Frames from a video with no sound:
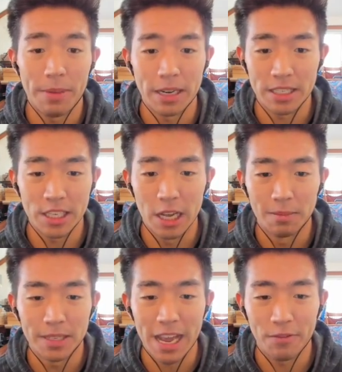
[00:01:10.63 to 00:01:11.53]
amount of
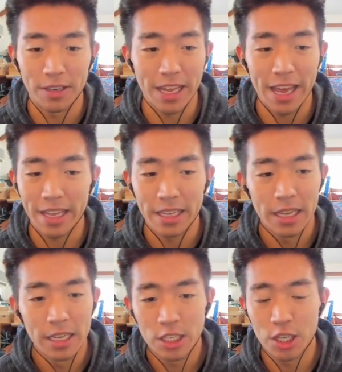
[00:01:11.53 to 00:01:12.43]
subs every day,
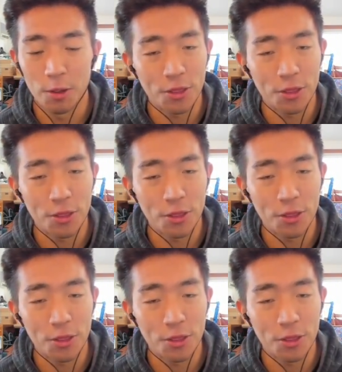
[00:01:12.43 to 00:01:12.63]
so